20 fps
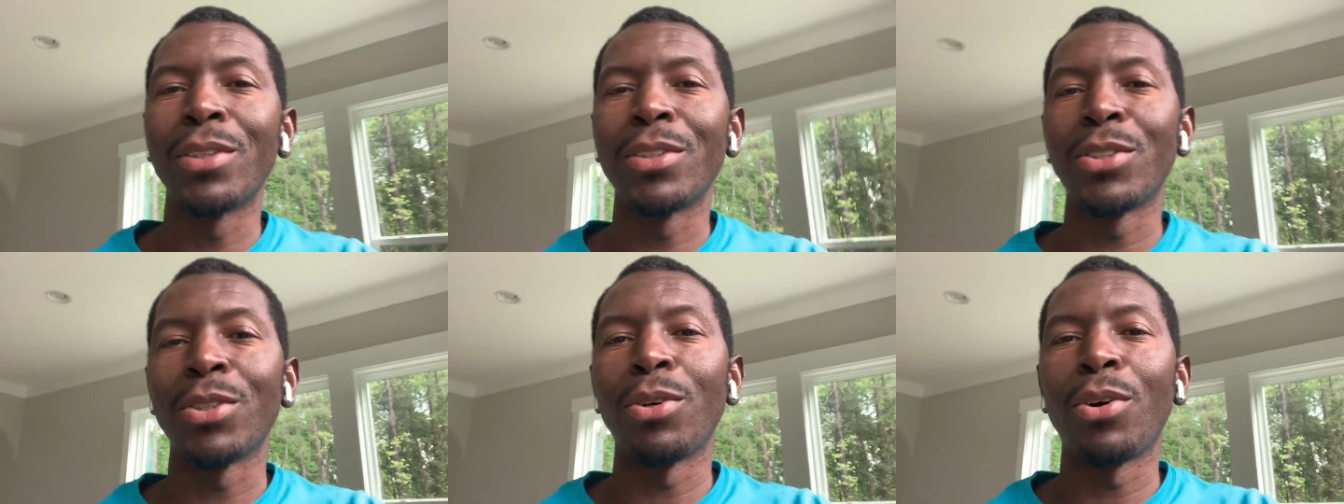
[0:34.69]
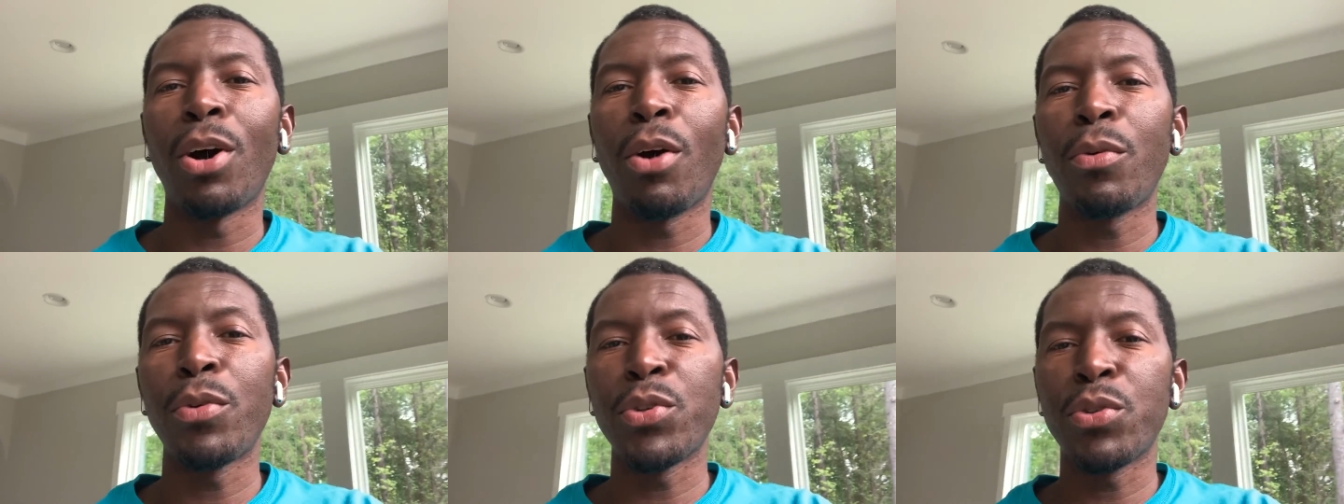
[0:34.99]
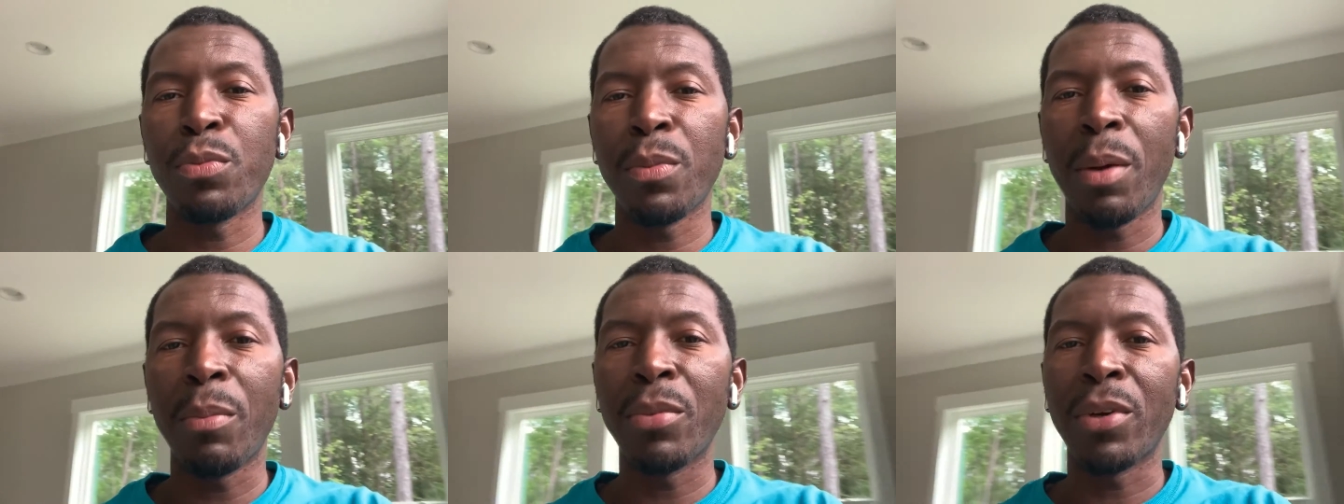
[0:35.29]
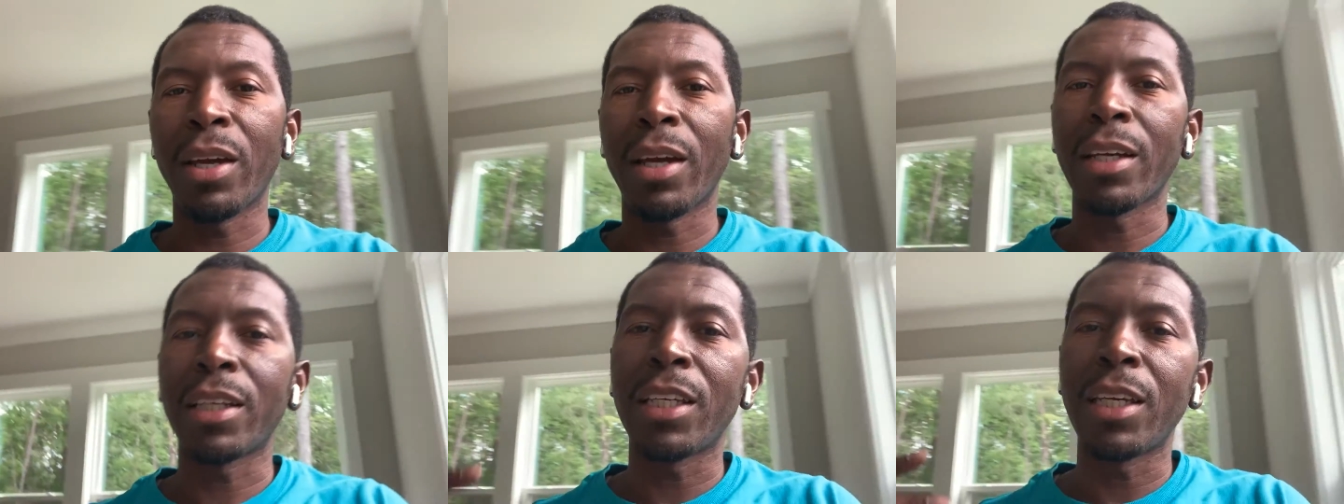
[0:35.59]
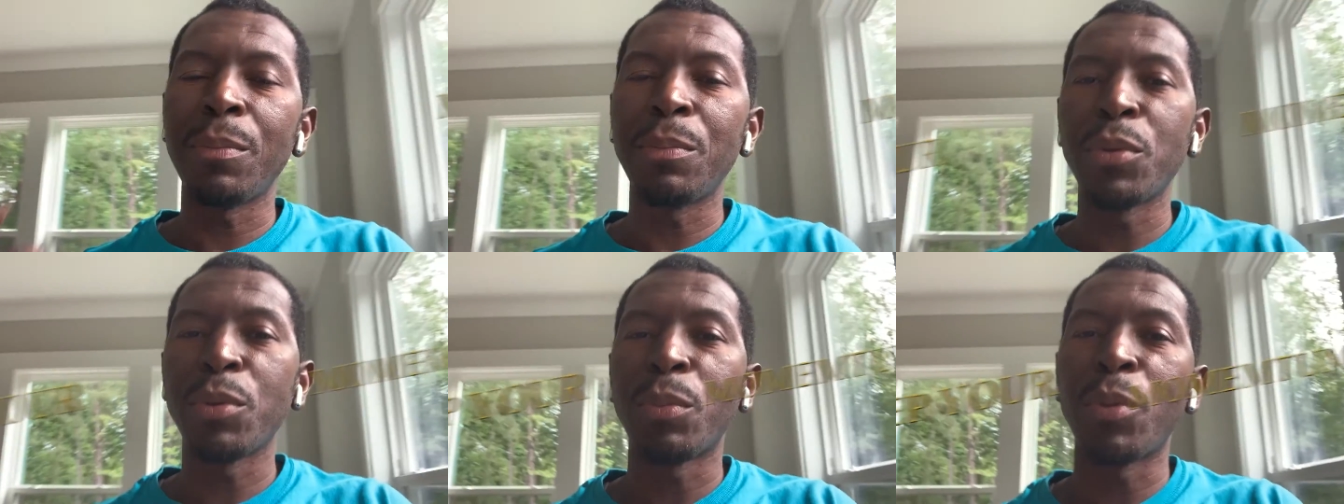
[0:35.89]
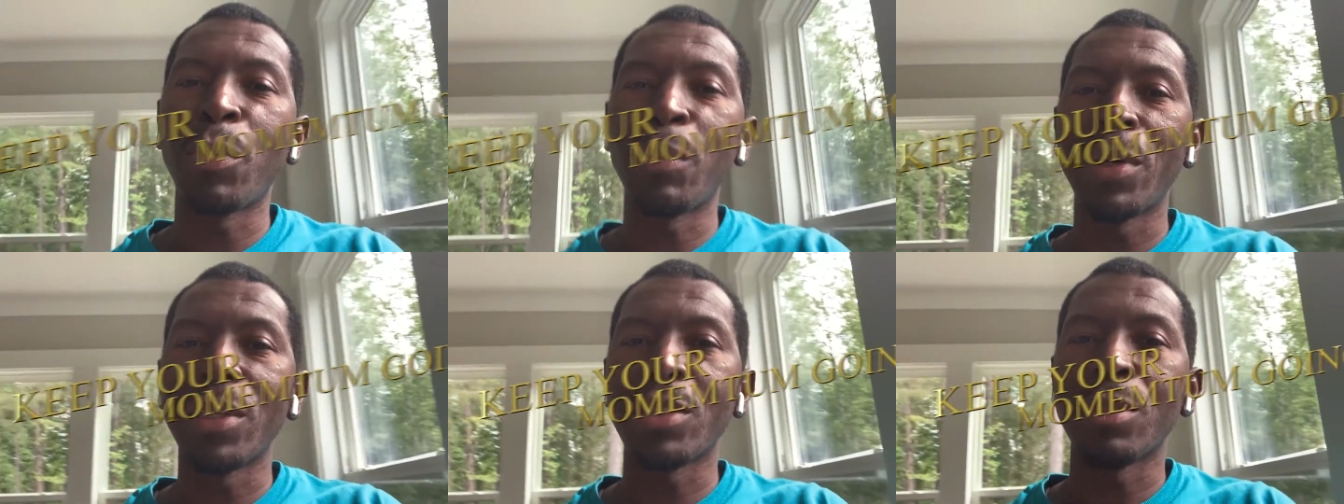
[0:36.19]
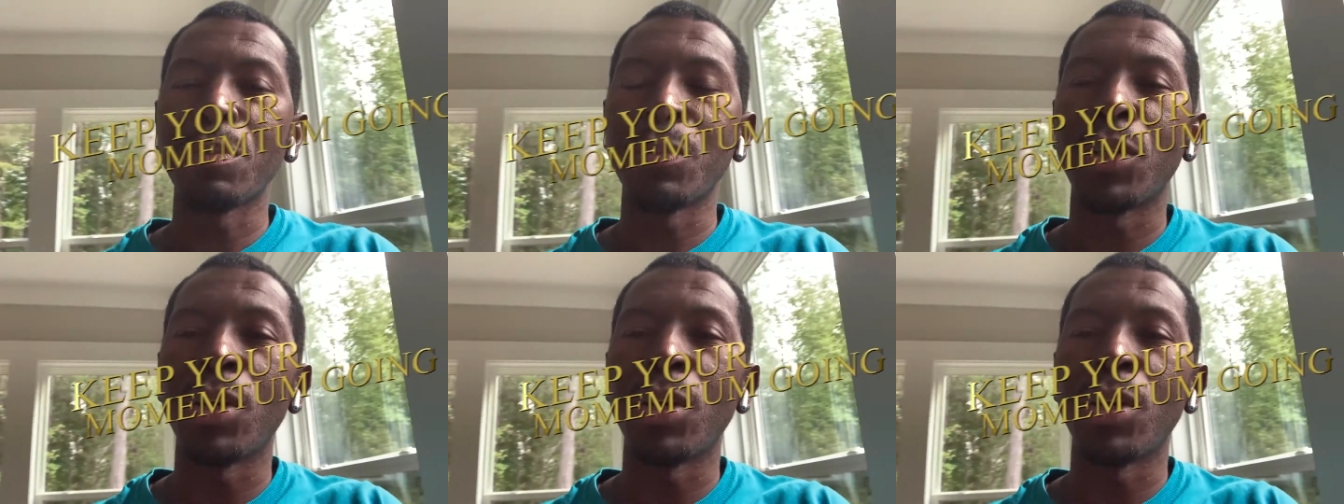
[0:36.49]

So always remember that. Keep your momentum